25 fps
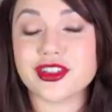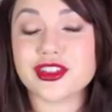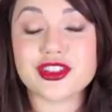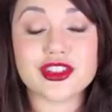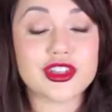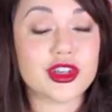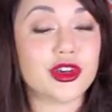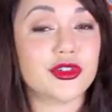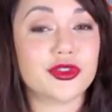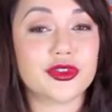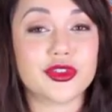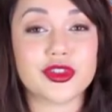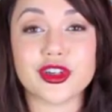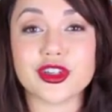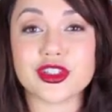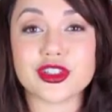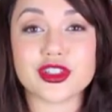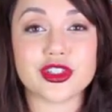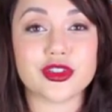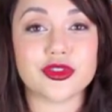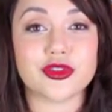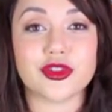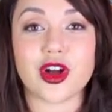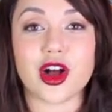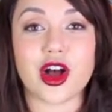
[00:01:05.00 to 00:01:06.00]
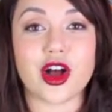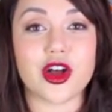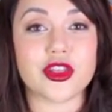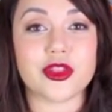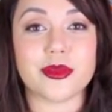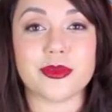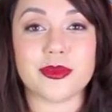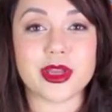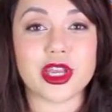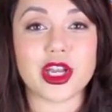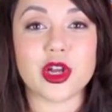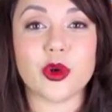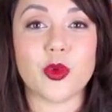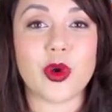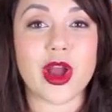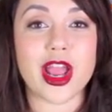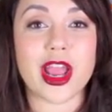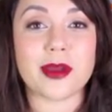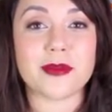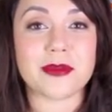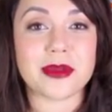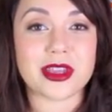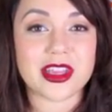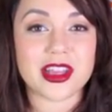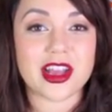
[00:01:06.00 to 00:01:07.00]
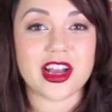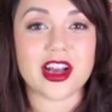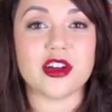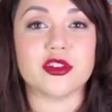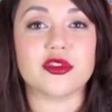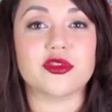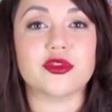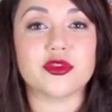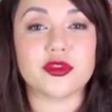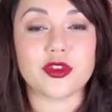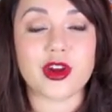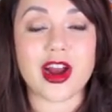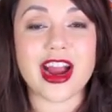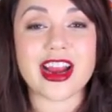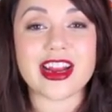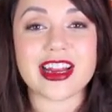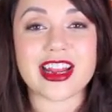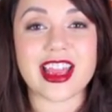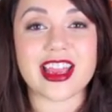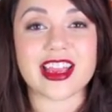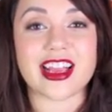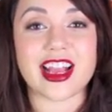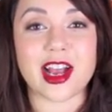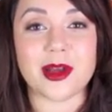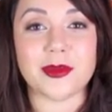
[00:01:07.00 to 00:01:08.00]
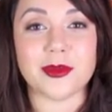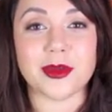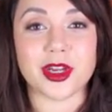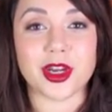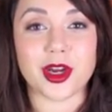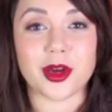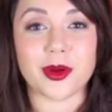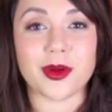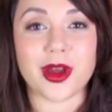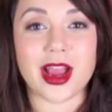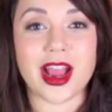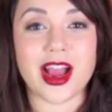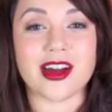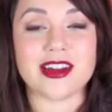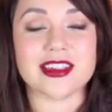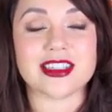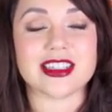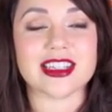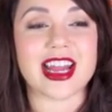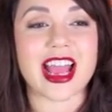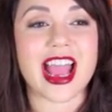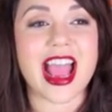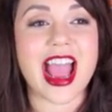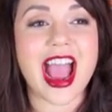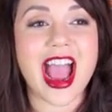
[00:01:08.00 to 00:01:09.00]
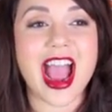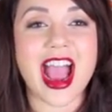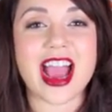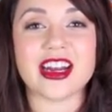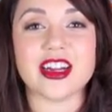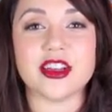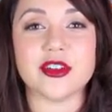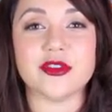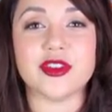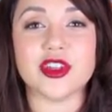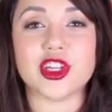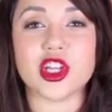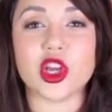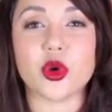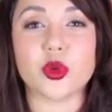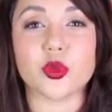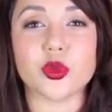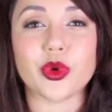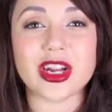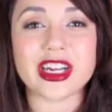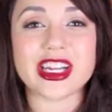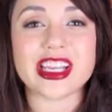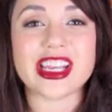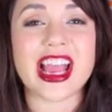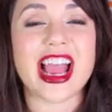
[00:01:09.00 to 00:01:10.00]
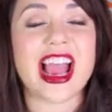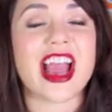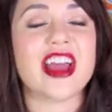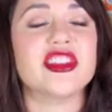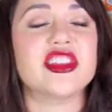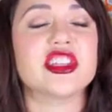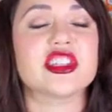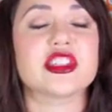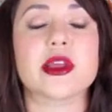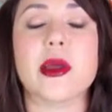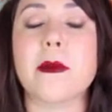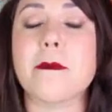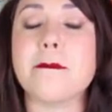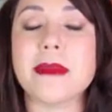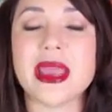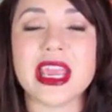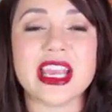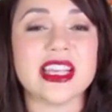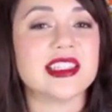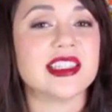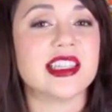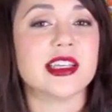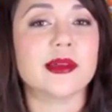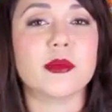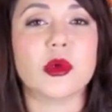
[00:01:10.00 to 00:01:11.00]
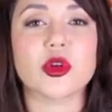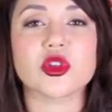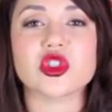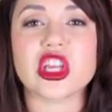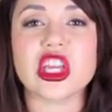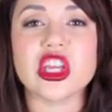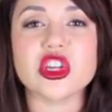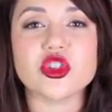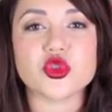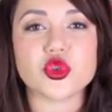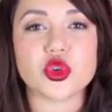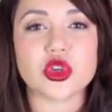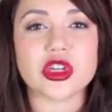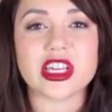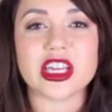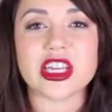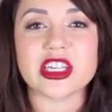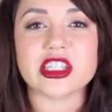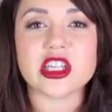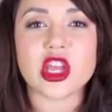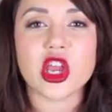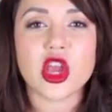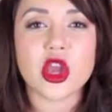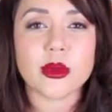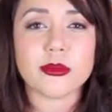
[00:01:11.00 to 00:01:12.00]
So first of all, the big whammy of Friday coming around, and I had a video ready. I had this amazing, most intricate,